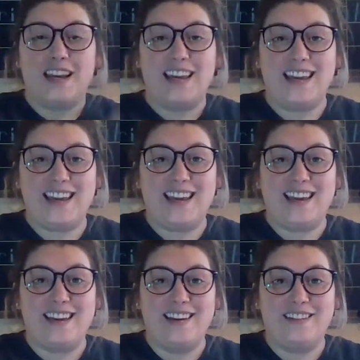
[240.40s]

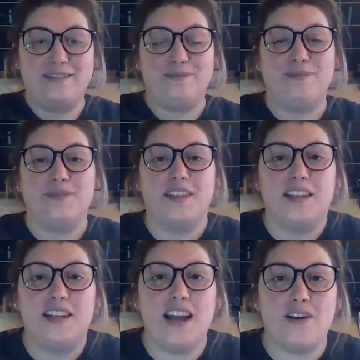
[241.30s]
e.
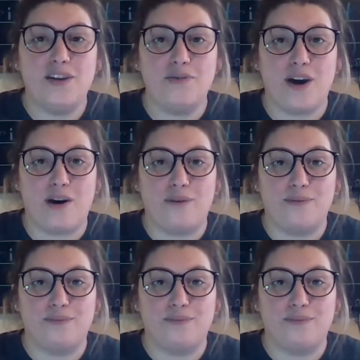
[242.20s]
Now you go